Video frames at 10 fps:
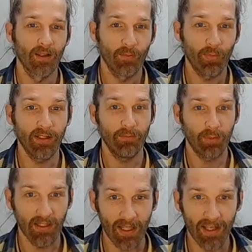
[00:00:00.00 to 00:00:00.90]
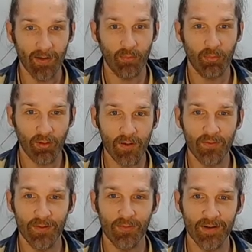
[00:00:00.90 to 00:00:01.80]
But yeah,
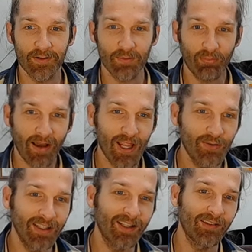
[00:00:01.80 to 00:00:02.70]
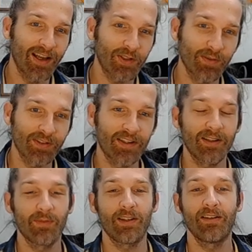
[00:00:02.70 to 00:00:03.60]
Bronfenbrenner's bioecological
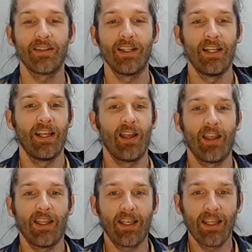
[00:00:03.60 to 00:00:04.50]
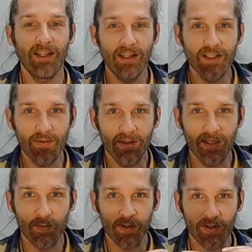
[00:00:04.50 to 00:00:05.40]
systems theory. In each of
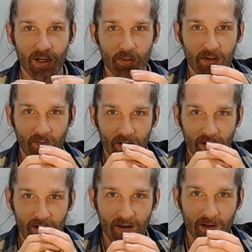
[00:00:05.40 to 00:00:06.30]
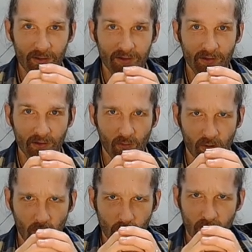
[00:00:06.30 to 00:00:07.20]
these, we start with a very narrow circle.
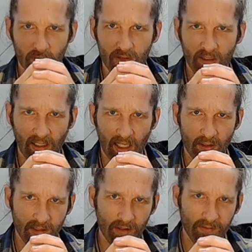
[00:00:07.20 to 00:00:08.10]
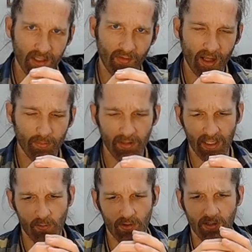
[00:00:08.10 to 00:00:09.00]
We're only looking at how cells develop.
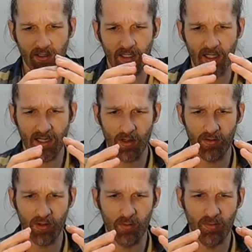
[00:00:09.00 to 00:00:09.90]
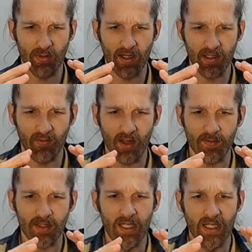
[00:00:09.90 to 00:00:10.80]
Now we're looking at how the human body
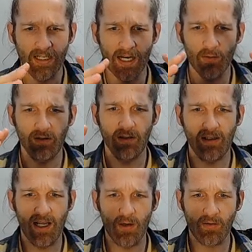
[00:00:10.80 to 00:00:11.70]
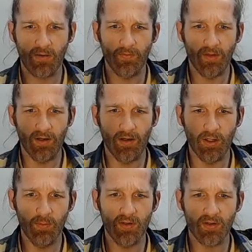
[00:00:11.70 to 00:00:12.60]
develops. Now we're looking at how a
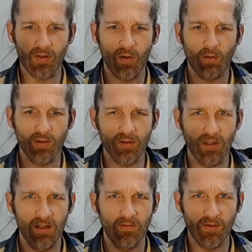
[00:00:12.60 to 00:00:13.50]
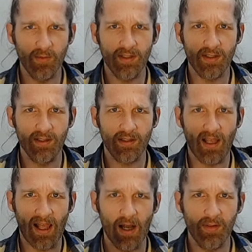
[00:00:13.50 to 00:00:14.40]
human's culture influences
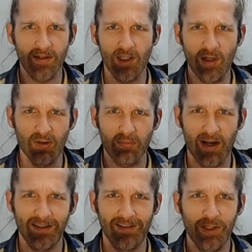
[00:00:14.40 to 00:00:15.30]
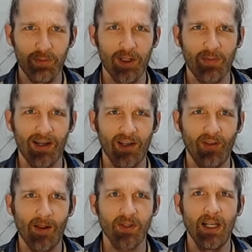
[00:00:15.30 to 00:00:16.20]
how this human's body
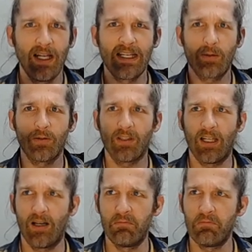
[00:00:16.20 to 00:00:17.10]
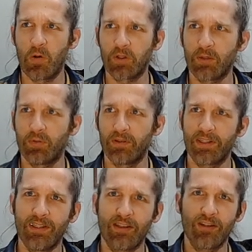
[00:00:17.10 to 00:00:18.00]
develops. Now we're looking at how multiple
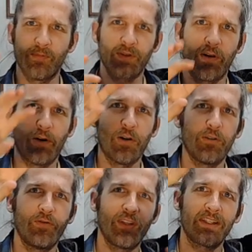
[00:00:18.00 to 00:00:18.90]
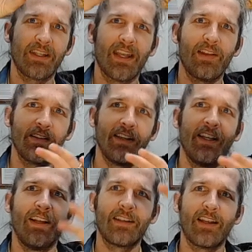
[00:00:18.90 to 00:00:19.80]
systems all fit together
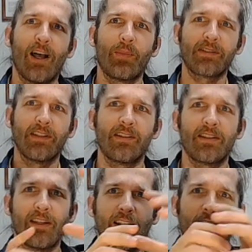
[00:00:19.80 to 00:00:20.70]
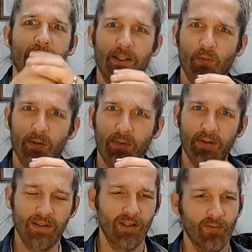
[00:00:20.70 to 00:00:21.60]
to help us understand how this one
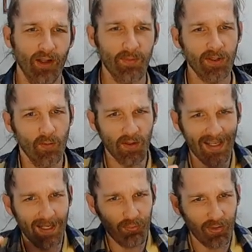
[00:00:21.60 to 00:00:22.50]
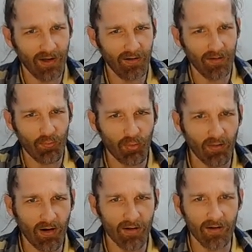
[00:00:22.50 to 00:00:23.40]
person develops. We're getting bigger and
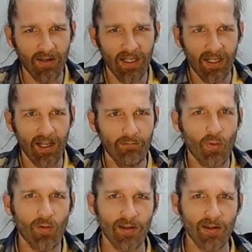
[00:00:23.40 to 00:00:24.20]
broader and more